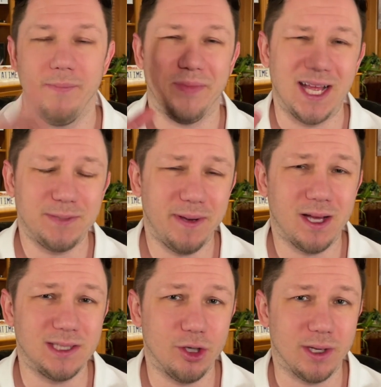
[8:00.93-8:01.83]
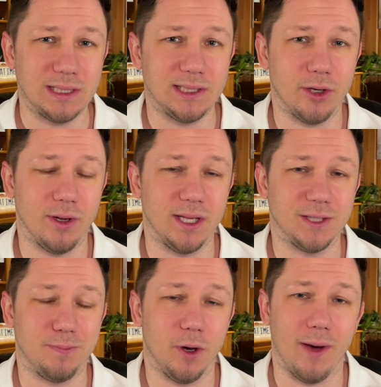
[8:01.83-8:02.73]
That's because they're considering this
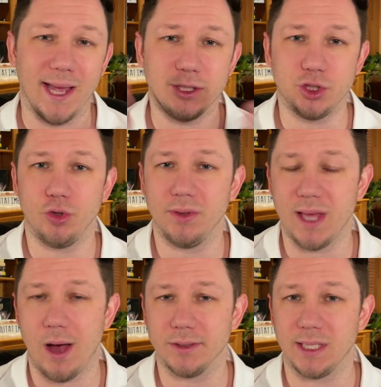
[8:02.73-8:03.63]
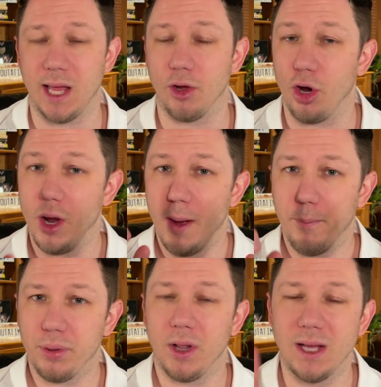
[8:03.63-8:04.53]
bill a $2,000
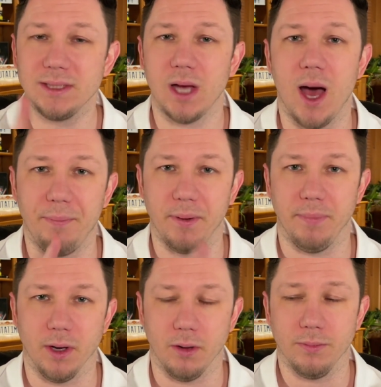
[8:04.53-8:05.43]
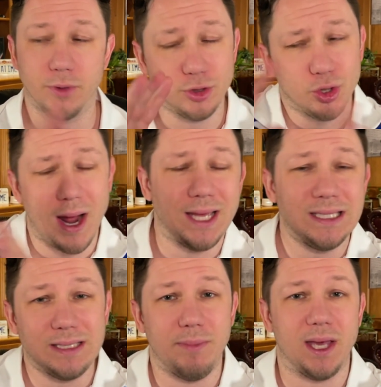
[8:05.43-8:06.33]
plus up bill. They're trying
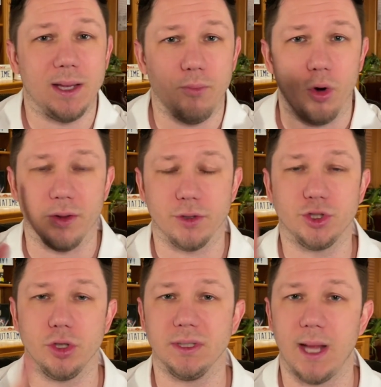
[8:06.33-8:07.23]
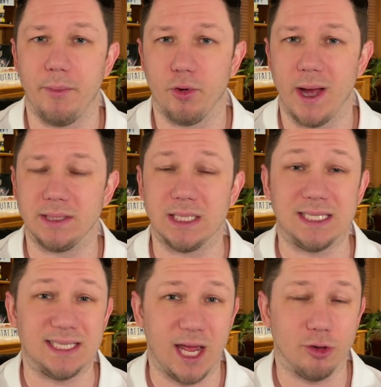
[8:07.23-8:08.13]
to make it more. There's certain Democrats such
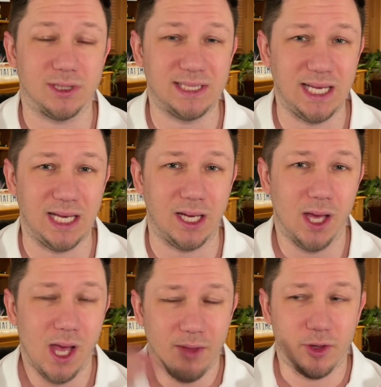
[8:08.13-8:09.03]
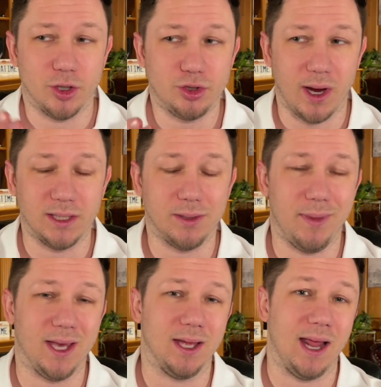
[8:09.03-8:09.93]
as AOC that are trying to
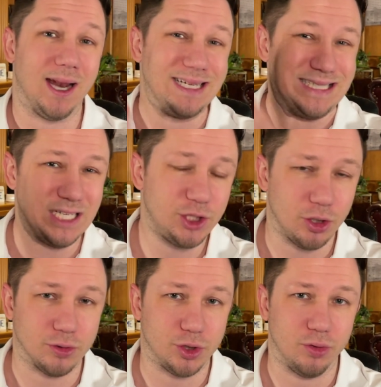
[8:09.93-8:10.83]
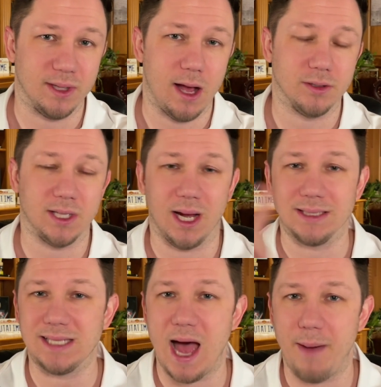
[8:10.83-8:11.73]
make it an additional $2,000 on
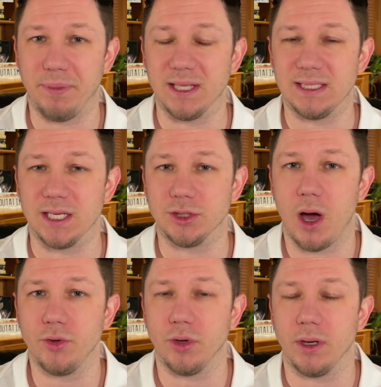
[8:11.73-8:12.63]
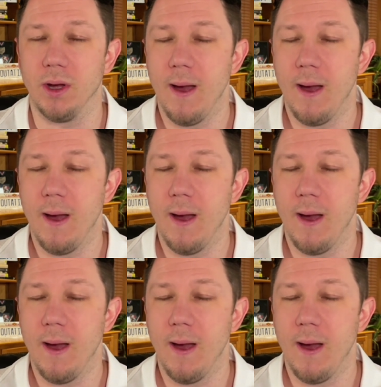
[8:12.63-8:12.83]
top of the $600.